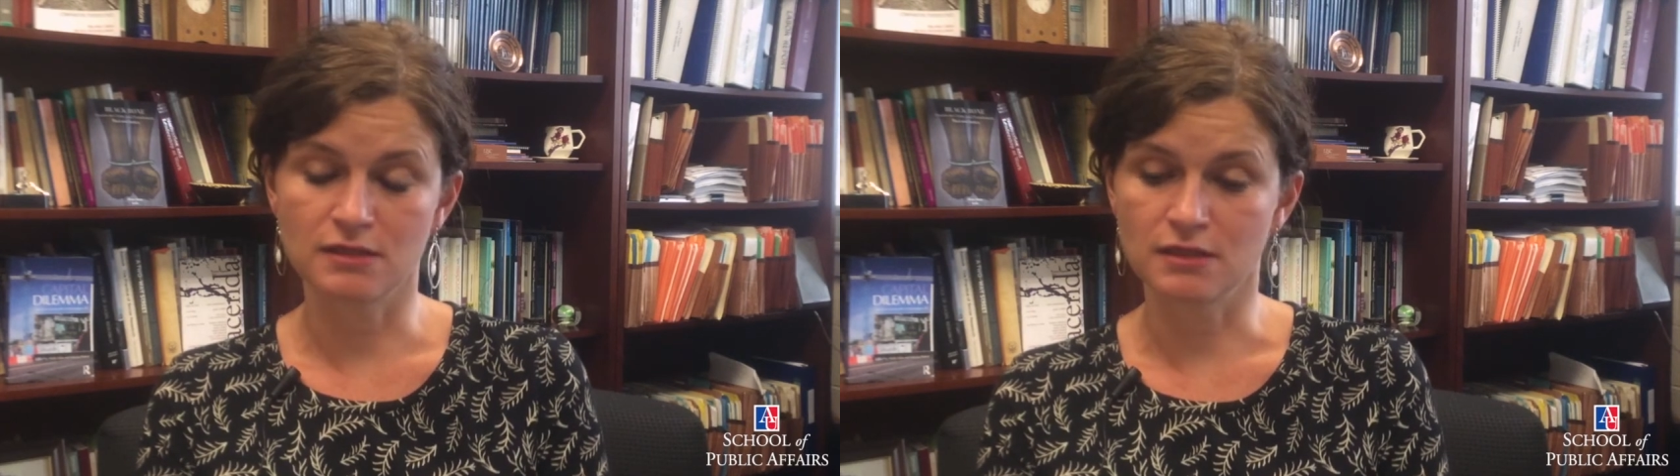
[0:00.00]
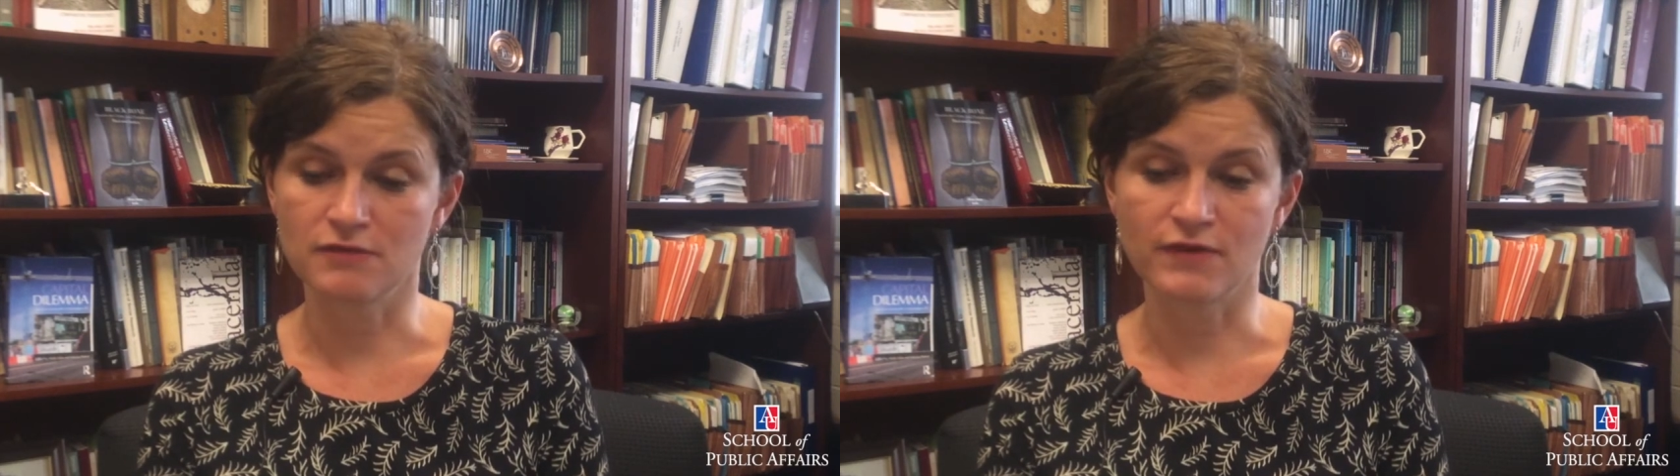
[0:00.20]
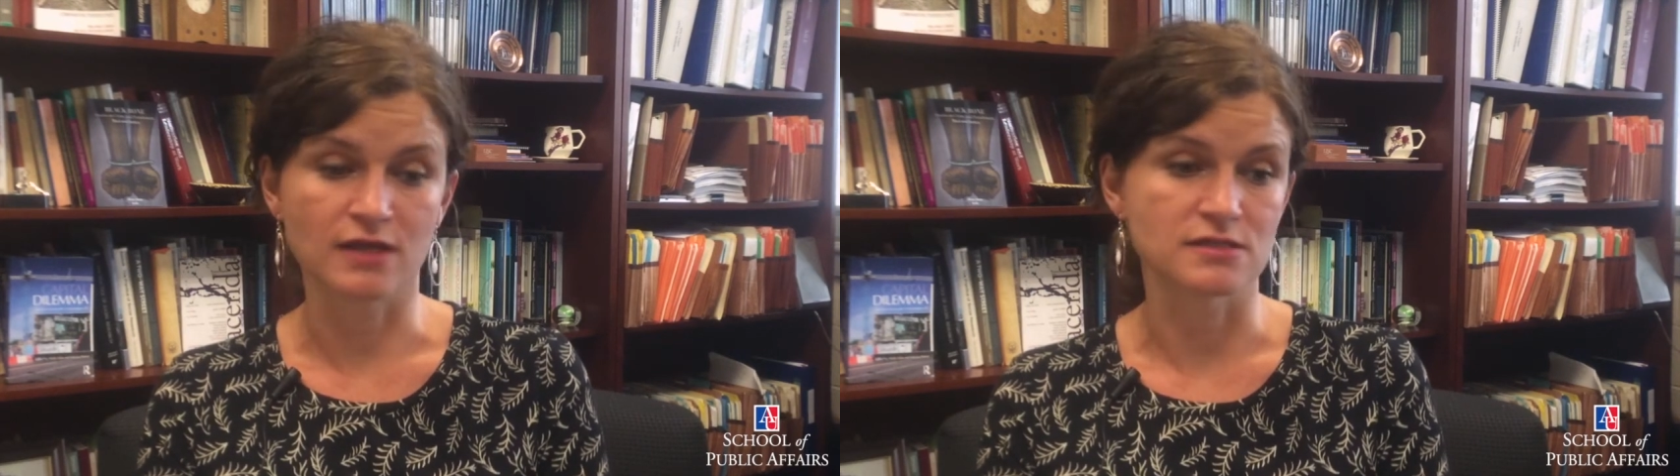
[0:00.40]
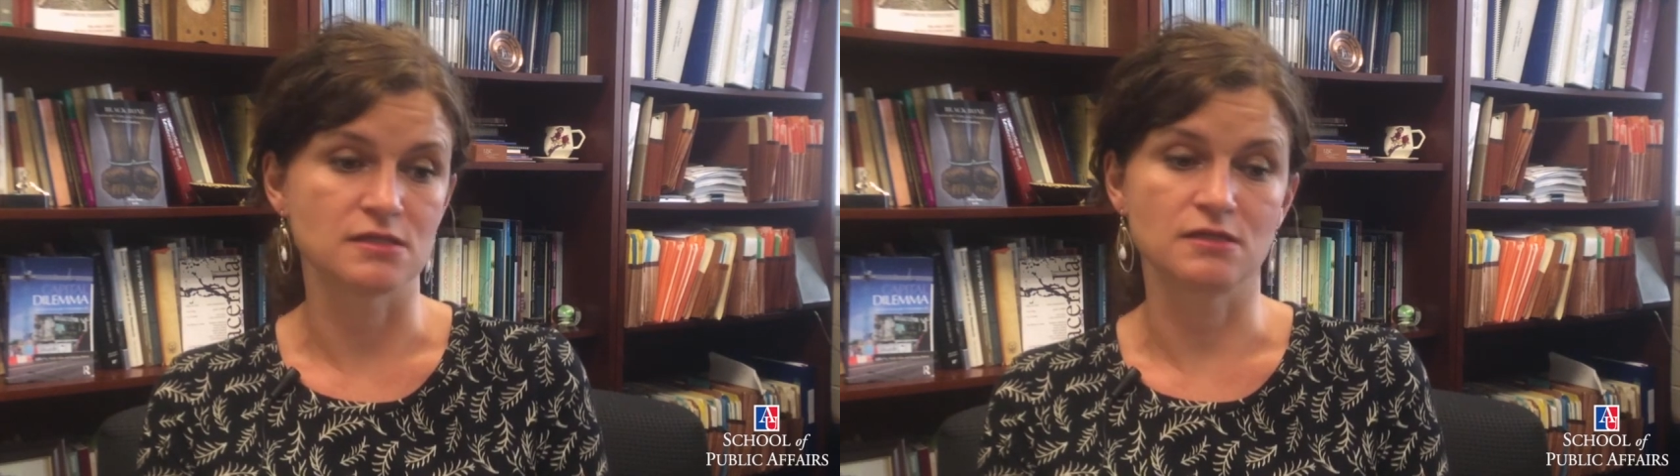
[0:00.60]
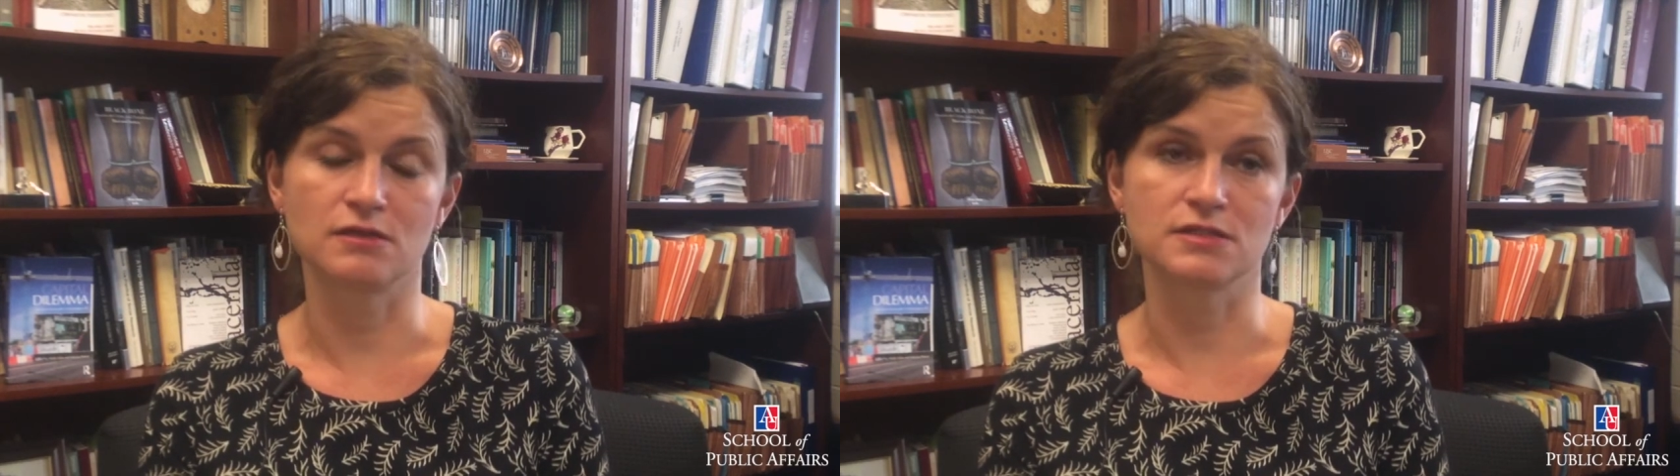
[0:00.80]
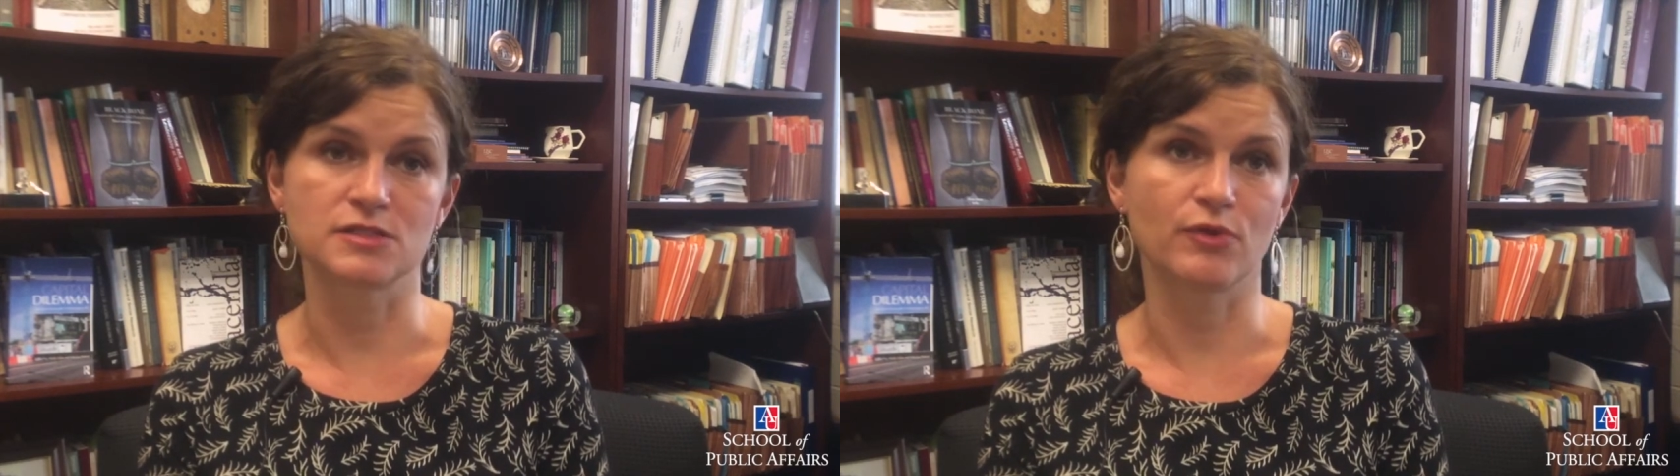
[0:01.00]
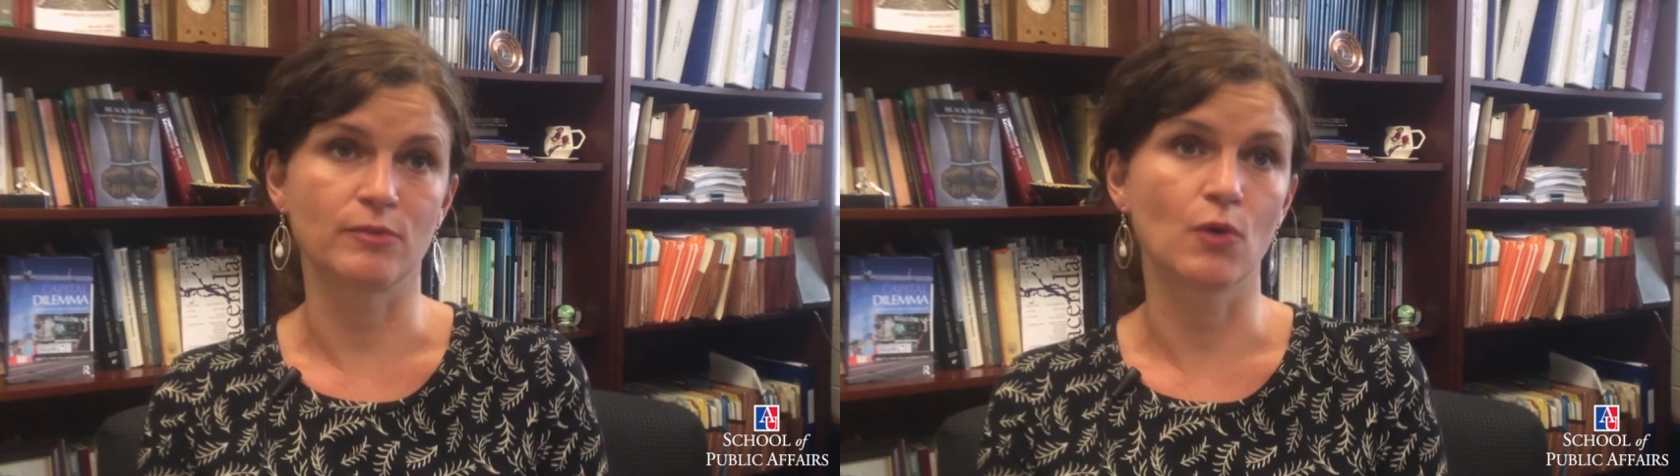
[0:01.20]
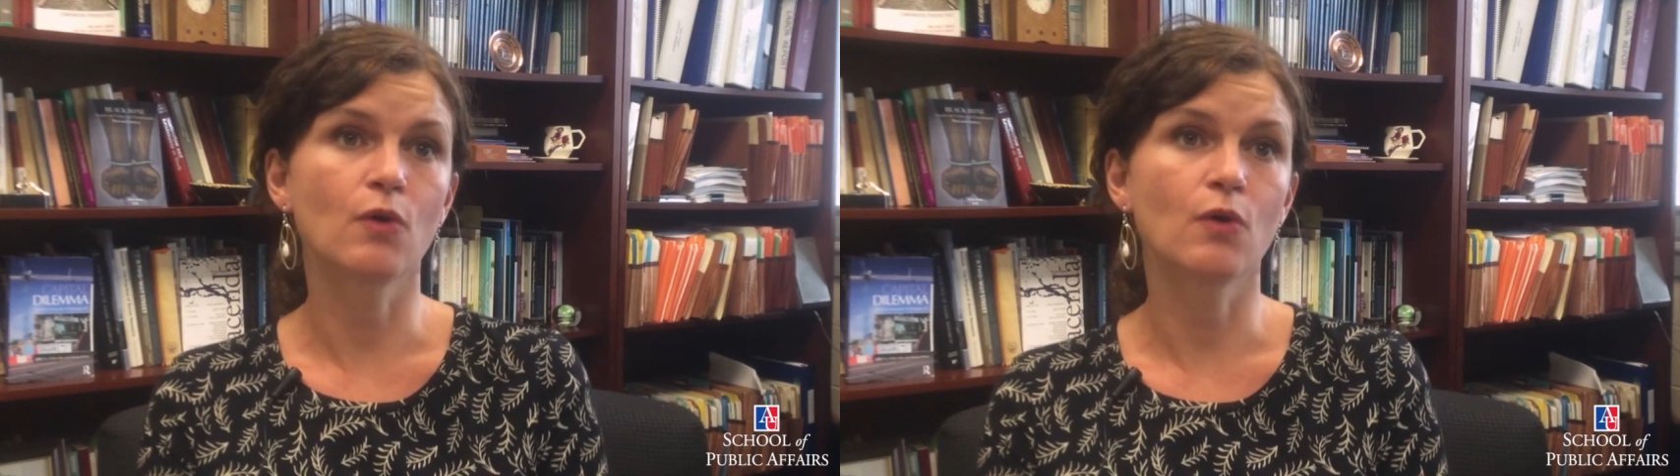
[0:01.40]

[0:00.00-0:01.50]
the vacancy on the Supreme